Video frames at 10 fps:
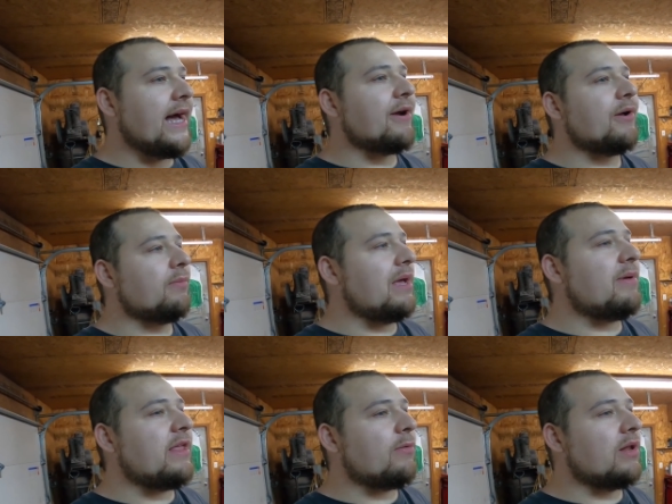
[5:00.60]
I don't know.
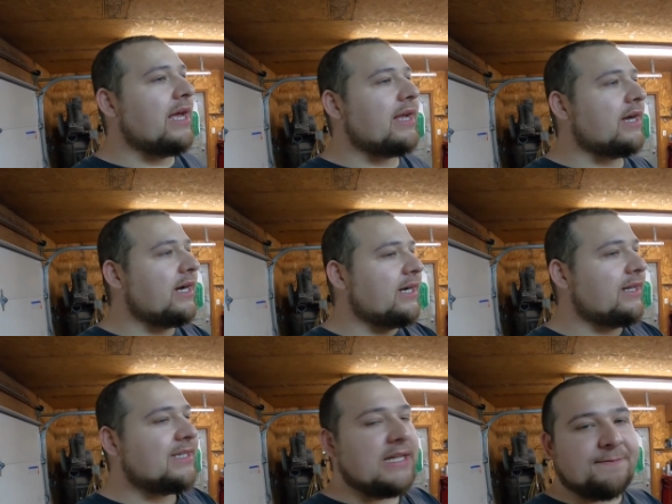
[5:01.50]
Maybe they were like
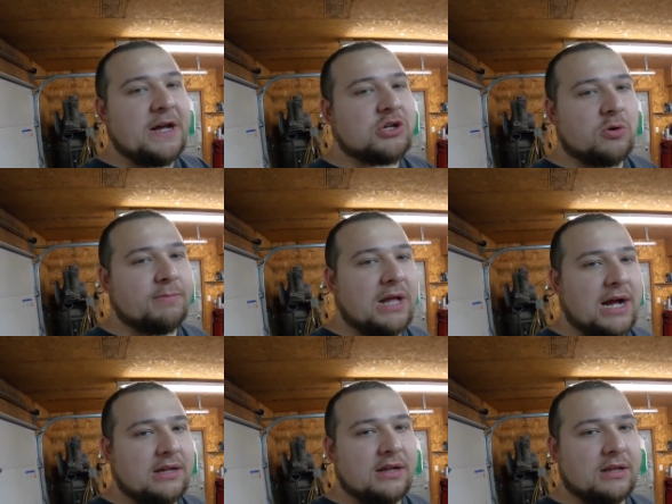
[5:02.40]
a defect short
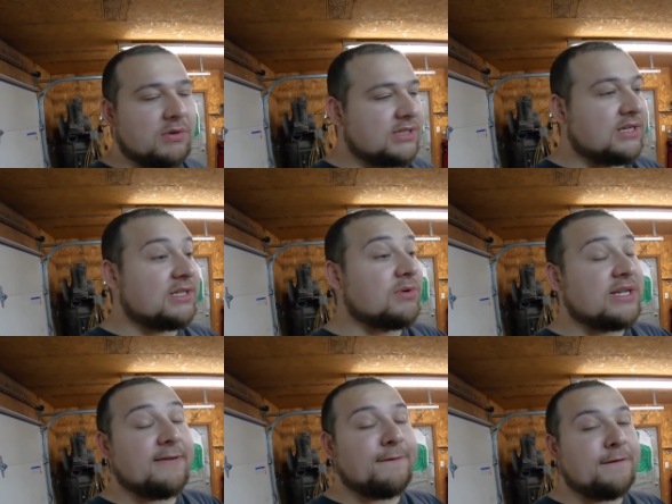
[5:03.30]
block, and there was like